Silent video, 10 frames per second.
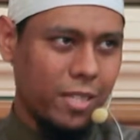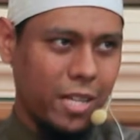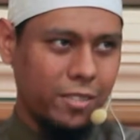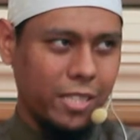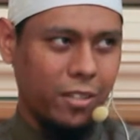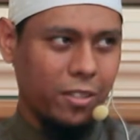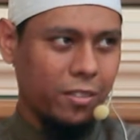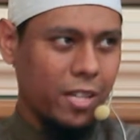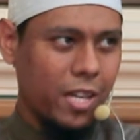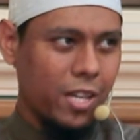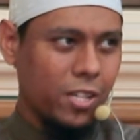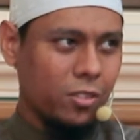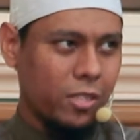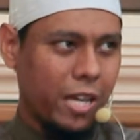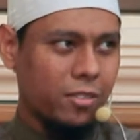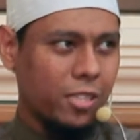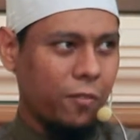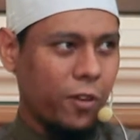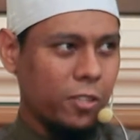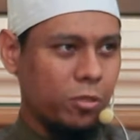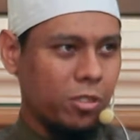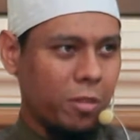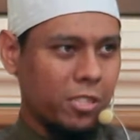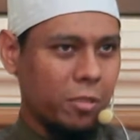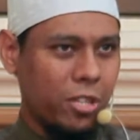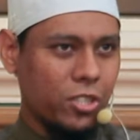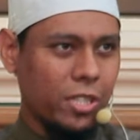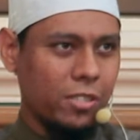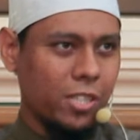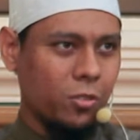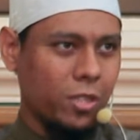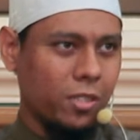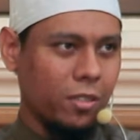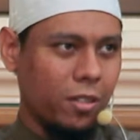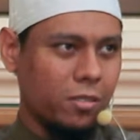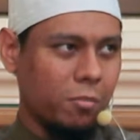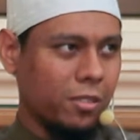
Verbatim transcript: Understand or not? So there is a difference between masturbation and sexual intercourse.